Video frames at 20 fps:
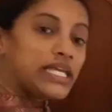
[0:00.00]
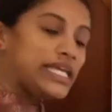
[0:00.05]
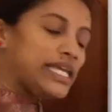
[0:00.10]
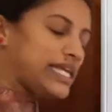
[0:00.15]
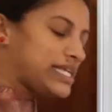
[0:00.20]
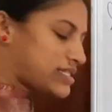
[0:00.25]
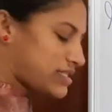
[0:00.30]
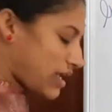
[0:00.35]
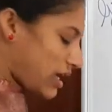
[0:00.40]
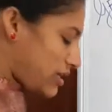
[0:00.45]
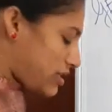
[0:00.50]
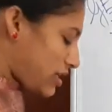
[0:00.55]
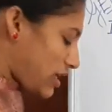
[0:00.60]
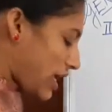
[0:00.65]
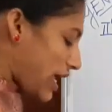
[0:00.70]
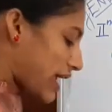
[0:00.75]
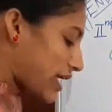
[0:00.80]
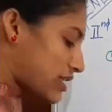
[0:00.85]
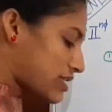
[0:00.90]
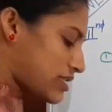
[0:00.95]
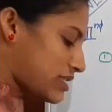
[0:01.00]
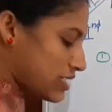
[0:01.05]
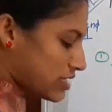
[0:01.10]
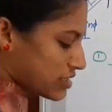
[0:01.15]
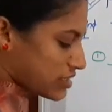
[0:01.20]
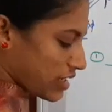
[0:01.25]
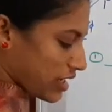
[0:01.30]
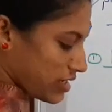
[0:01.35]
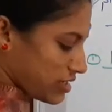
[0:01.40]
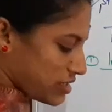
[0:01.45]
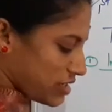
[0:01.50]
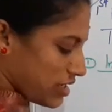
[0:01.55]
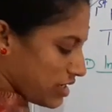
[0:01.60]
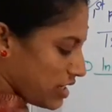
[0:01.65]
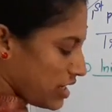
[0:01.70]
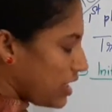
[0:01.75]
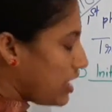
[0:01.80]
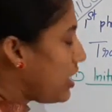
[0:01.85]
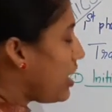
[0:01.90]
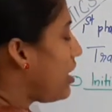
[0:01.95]
E site, exit site.
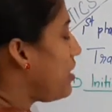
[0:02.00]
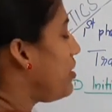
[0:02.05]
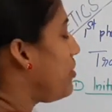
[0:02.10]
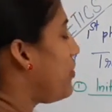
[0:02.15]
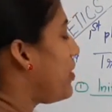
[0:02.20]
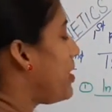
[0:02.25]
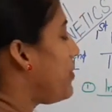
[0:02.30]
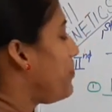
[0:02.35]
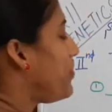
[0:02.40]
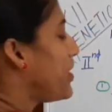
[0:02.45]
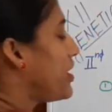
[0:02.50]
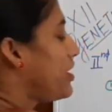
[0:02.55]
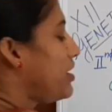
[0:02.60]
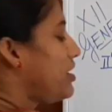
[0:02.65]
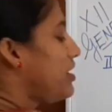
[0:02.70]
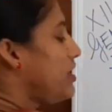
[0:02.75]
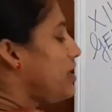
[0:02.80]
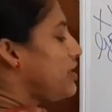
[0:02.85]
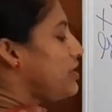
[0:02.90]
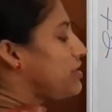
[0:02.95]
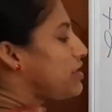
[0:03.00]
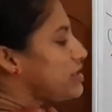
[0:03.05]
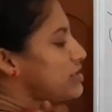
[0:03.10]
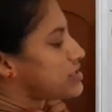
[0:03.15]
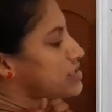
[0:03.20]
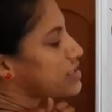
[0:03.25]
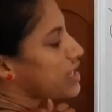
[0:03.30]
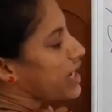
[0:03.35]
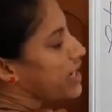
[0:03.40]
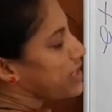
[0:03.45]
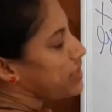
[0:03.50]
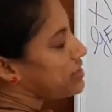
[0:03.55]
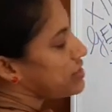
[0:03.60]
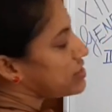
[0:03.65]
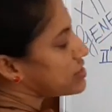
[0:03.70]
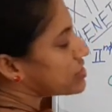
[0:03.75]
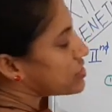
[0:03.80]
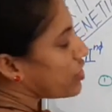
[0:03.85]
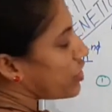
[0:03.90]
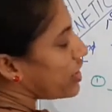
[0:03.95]
Anyway, this site
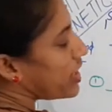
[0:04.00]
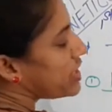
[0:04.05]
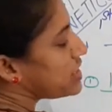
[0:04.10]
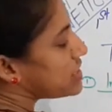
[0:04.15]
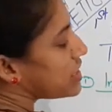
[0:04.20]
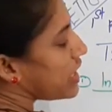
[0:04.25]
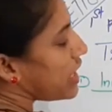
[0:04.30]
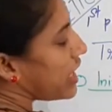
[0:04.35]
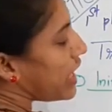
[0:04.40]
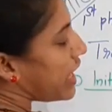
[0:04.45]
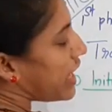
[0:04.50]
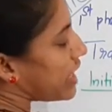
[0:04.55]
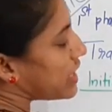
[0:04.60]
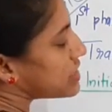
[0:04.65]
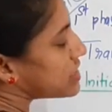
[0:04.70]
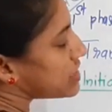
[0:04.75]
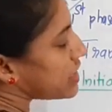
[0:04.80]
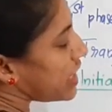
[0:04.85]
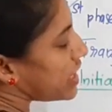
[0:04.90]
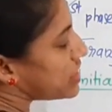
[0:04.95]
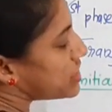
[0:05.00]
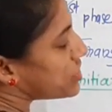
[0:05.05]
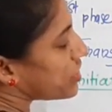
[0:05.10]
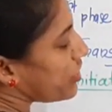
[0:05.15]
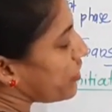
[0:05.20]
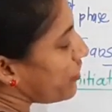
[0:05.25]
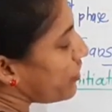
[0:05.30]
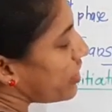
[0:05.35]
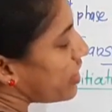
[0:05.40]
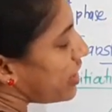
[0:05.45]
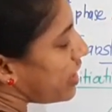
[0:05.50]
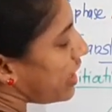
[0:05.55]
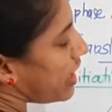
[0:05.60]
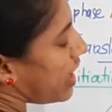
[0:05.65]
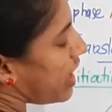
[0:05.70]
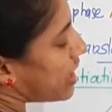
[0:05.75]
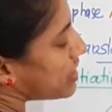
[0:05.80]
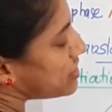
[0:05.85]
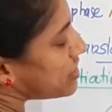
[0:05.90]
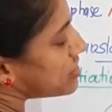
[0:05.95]
is known as A site of
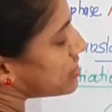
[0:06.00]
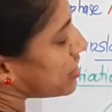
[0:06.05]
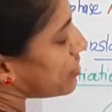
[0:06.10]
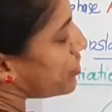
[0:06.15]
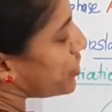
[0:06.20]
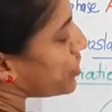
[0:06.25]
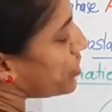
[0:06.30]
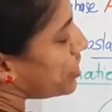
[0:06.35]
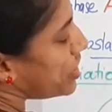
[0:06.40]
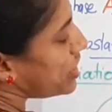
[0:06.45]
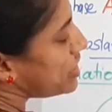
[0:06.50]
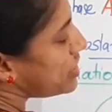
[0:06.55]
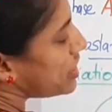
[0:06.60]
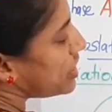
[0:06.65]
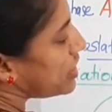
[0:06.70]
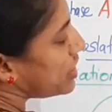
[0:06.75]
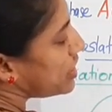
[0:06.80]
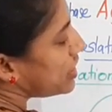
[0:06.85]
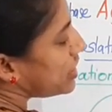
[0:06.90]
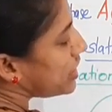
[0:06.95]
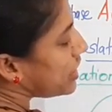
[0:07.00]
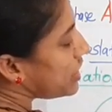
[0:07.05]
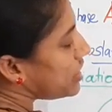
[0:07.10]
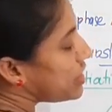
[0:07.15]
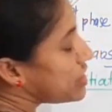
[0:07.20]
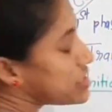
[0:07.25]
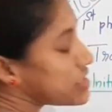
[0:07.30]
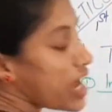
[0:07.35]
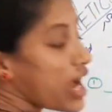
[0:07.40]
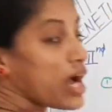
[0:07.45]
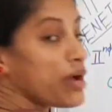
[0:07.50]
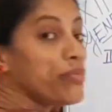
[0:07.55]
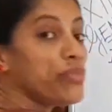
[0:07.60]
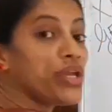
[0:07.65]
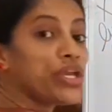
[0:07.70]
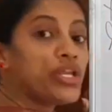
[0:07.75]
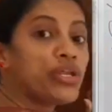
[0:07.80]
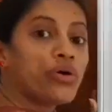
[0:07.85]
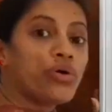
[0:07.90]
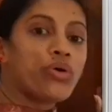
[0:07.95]
larger subunit. It is
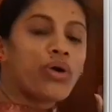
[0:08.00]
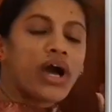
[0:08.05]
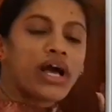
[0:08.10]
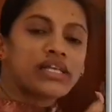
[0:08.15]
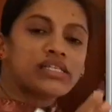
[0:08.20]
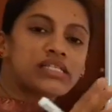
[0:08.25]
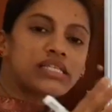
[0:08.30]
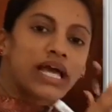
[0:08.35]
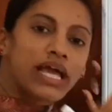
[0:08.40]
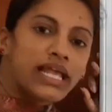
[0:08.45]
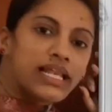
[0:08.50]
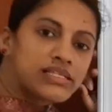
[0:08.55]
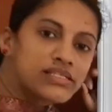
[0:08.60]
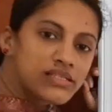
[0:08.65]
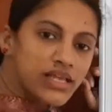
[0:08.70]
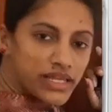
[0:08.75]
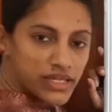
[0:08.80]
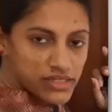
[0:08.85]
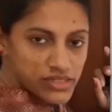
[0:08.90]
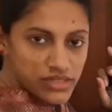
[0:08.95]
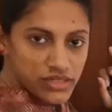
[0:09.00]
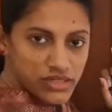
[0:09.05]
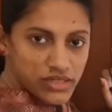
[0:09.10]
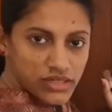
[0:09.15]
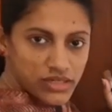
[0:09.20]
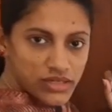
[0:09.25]
amino acid site.